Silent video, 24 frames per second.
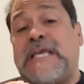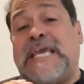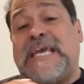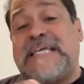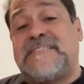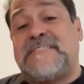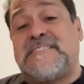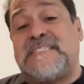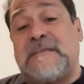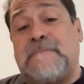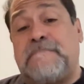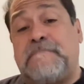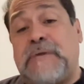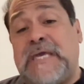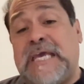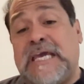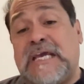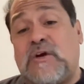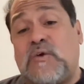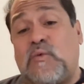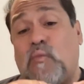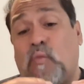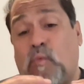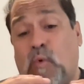gets to
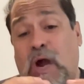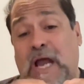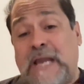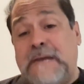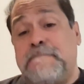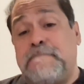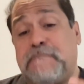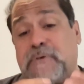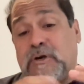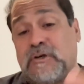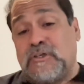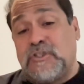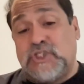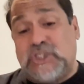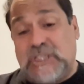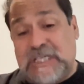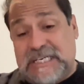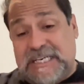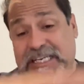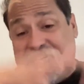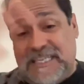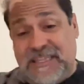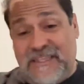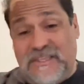pick one
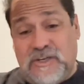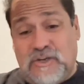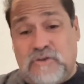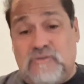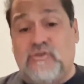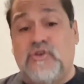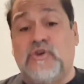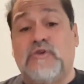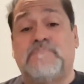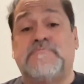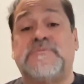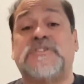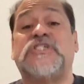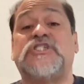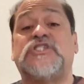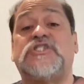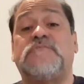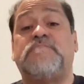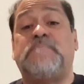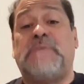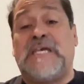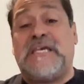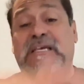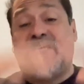person in the group to
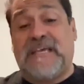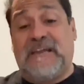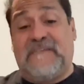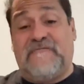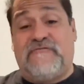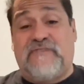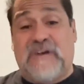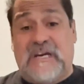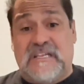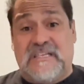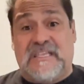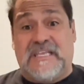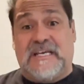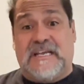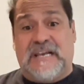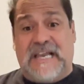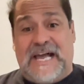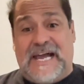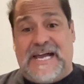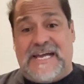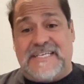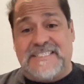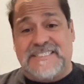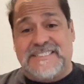speak in front of the
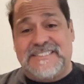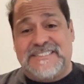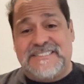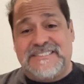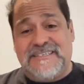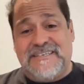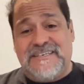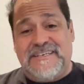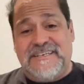class.